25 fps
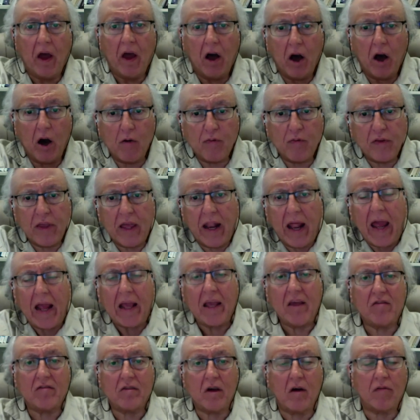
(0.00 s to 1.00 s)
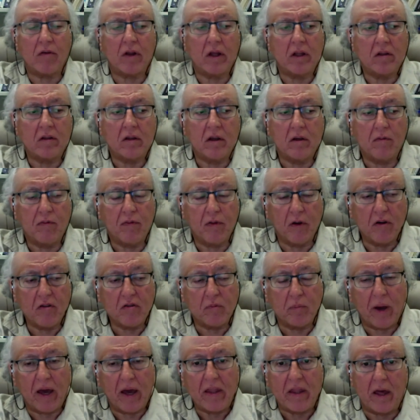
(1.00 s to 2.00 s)
of Iraqi sovereignty, first
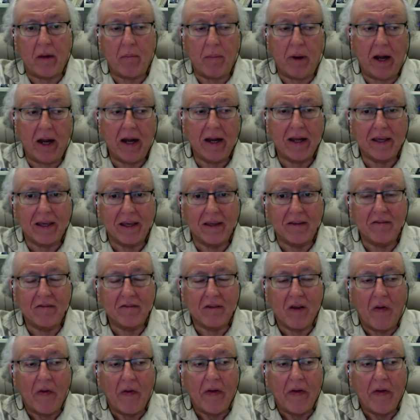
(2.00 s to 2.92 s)
by the Americans,